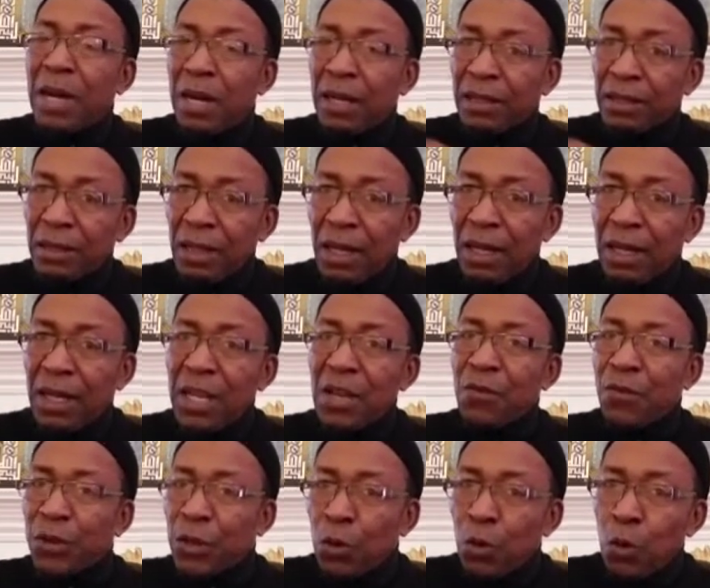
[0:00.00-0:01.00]
Allah
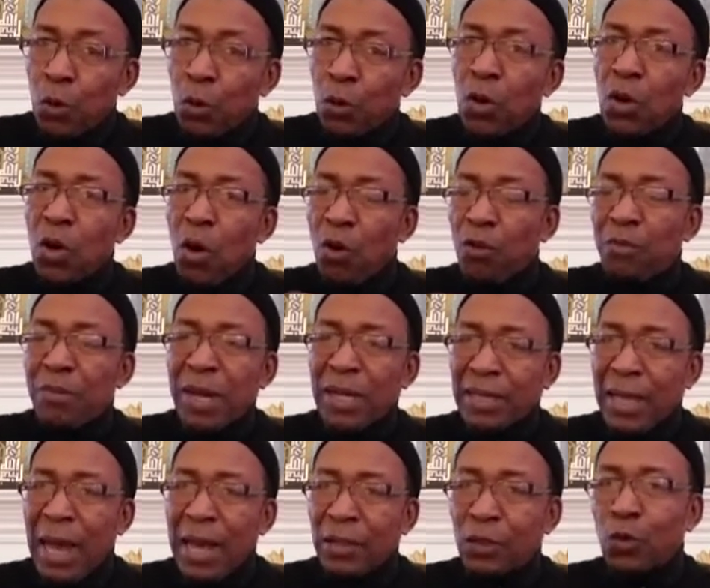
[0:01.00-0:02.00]
for the whole of
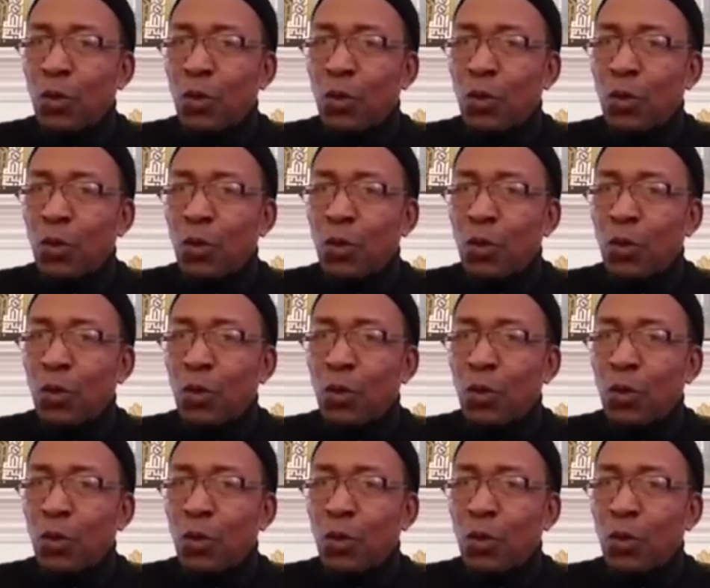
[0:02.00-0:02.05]
mankind.